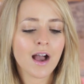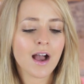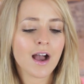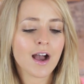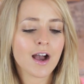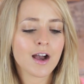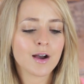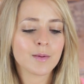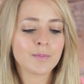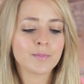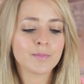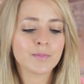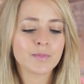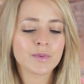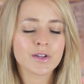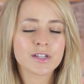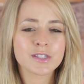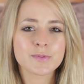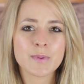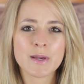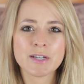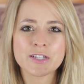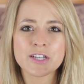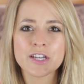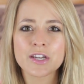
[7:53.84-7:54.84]

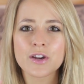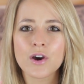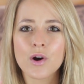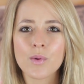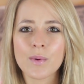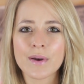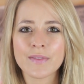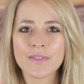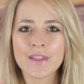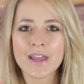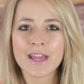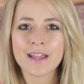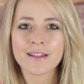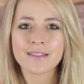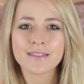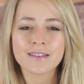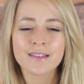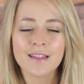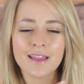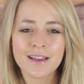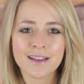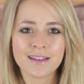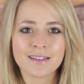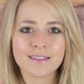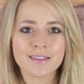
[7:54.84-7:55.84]
especially not when they're,
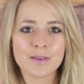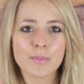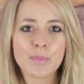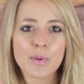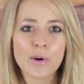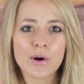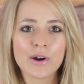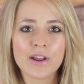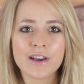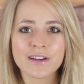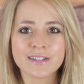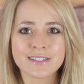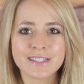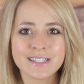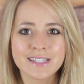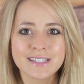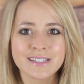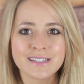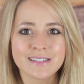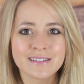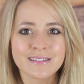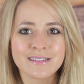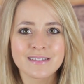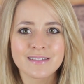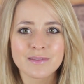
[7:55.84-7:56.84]
like, the product
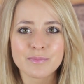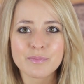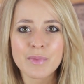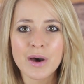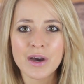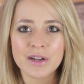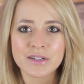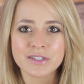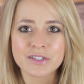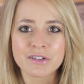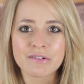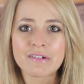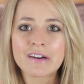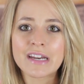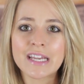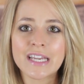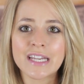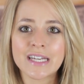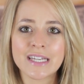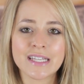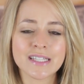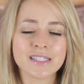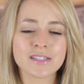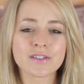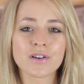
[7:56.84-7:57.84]
is mud
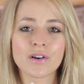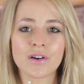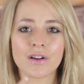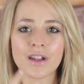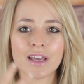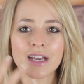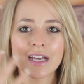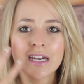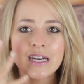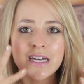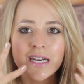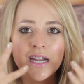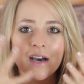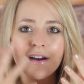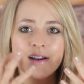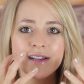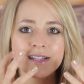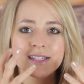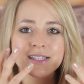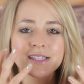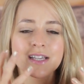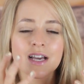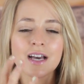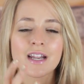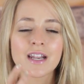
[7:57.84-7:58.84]
green. It's not like a
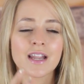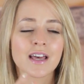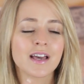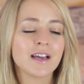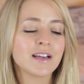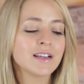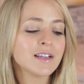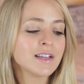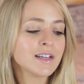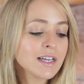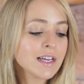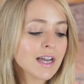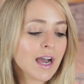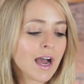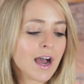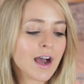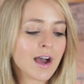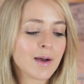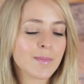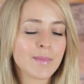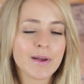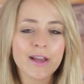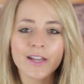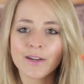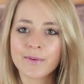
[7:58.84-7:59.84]
nice colour.
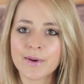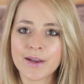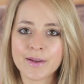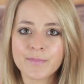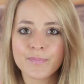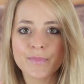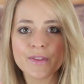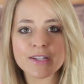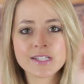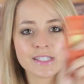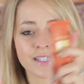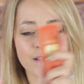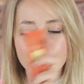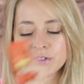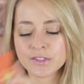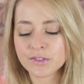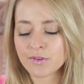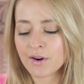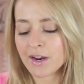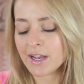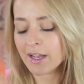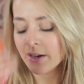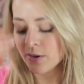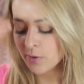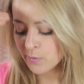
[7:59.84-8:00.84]
Anyway, this stuff is
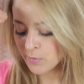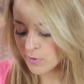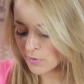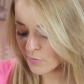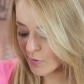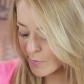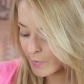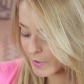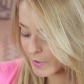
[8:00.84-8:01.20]
great and I will